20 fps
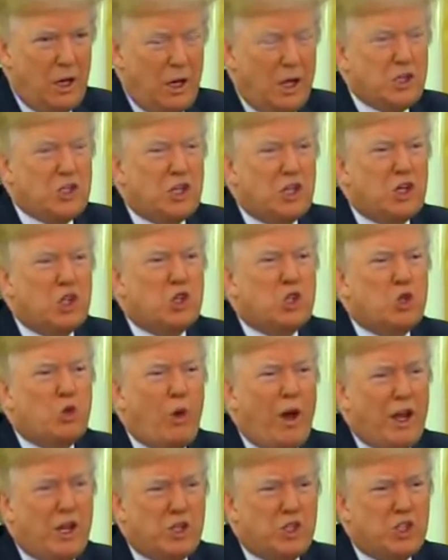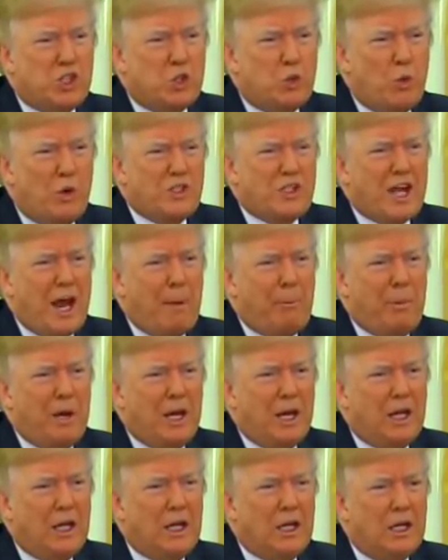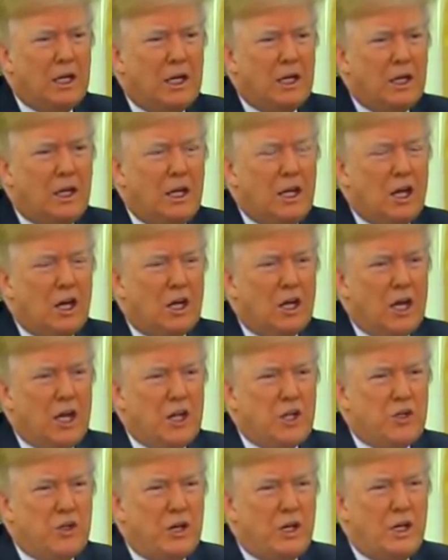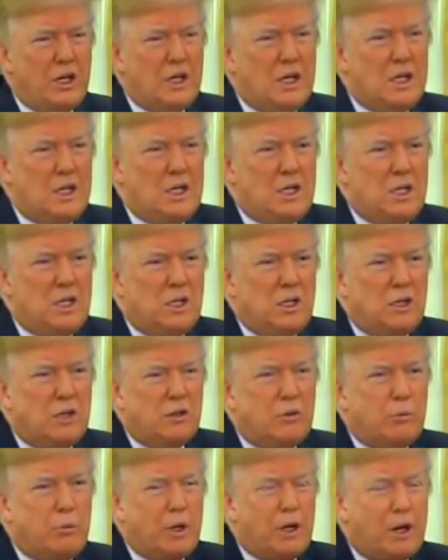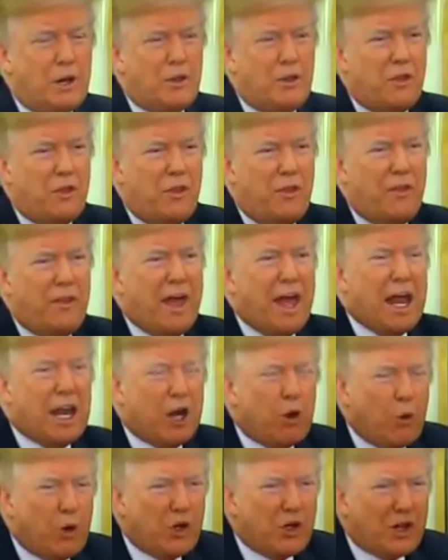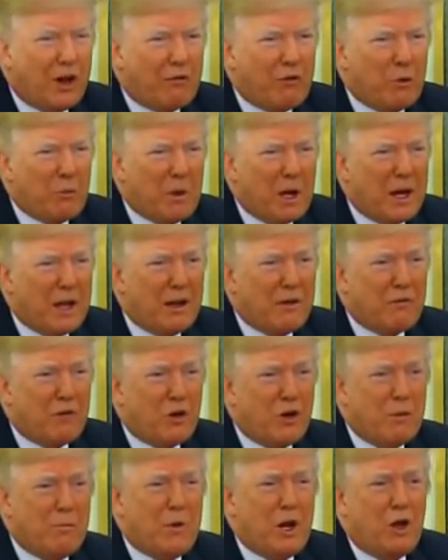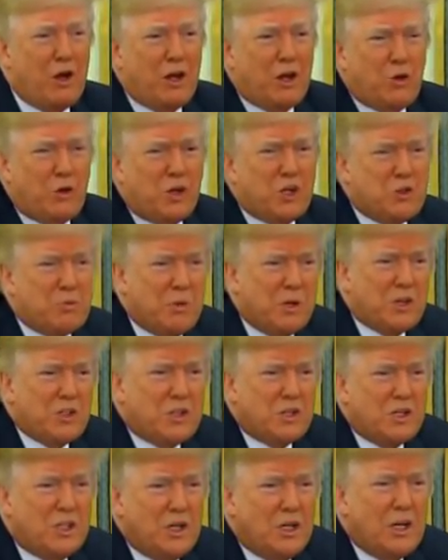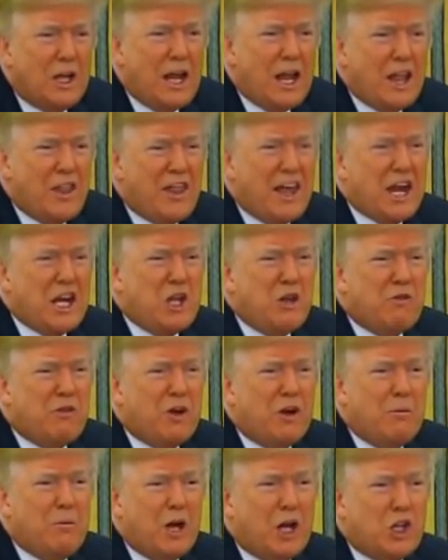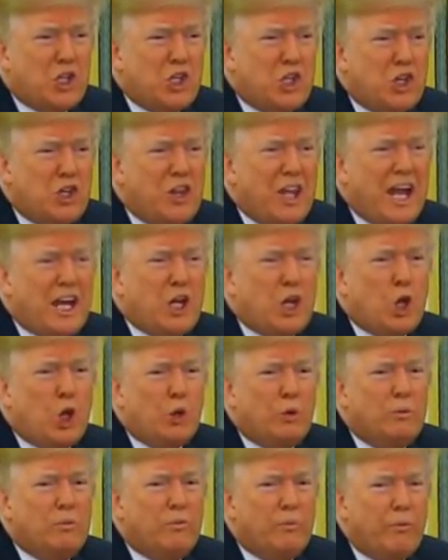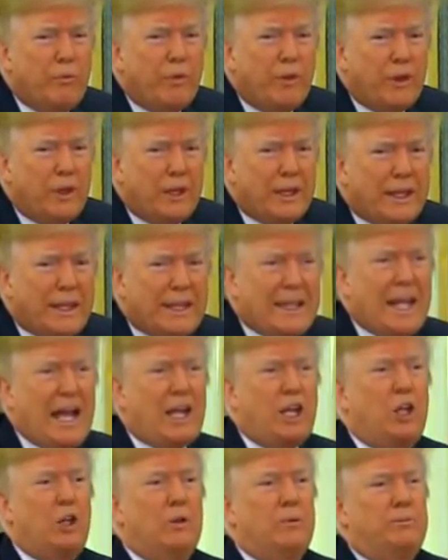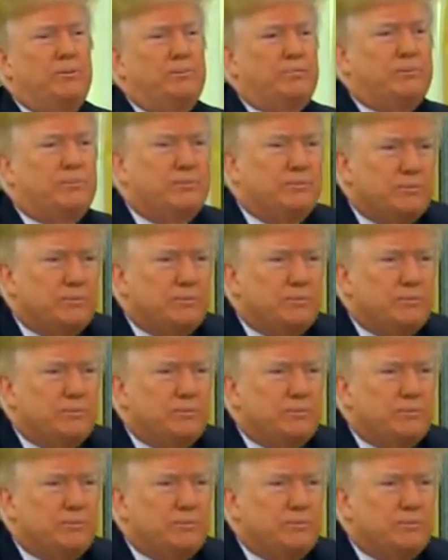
It's a disgrace what's happening in our country. But other than that, I wish everybody a very Merry Christmas. Thank you very much. Thank you. Thank you.